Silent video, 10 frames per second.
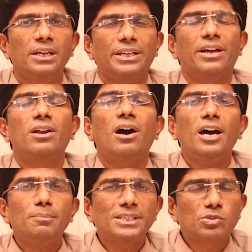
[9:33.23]

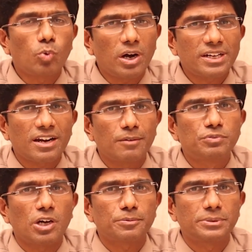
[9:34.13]
Enormous water
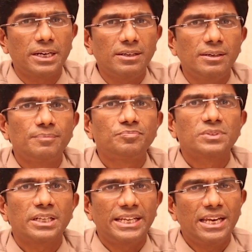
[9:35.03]
absorption
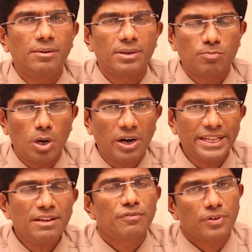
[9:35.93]
in our
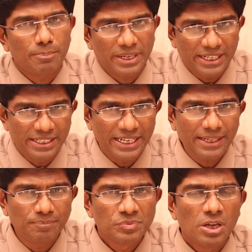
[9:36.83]
body from
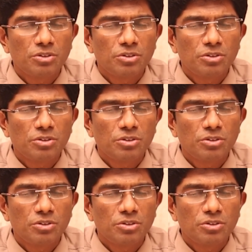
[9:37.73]
kidney.